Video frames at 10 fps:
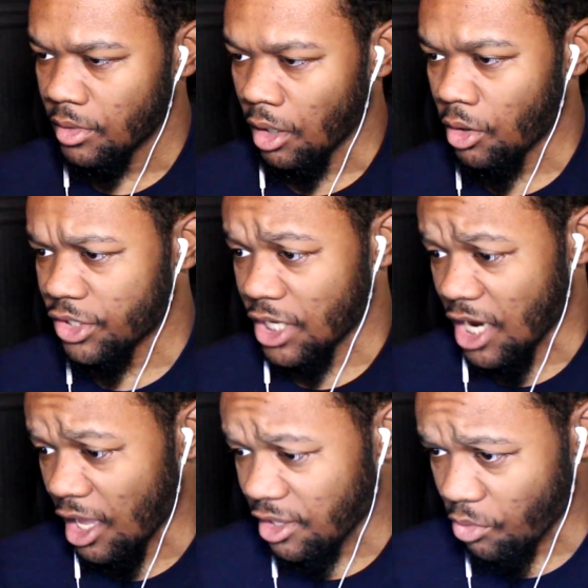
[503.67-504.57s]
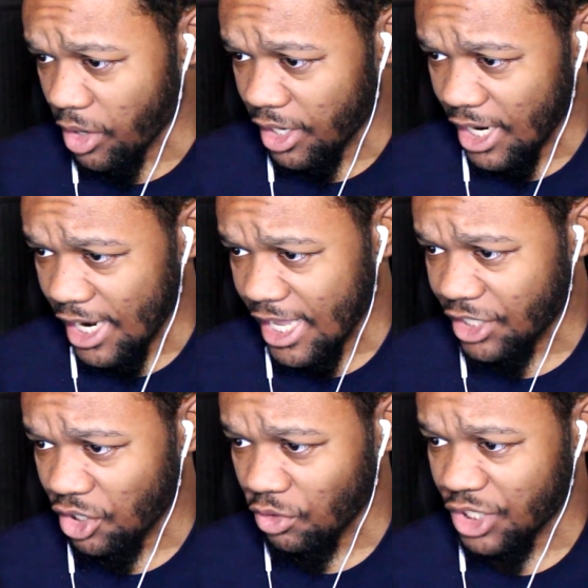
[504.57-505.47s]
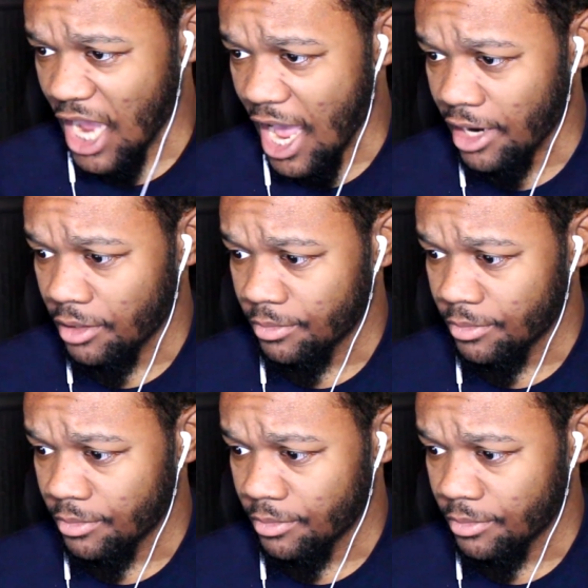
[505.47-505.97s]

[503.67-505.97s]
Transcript: Oh, it's another one. An additional shot.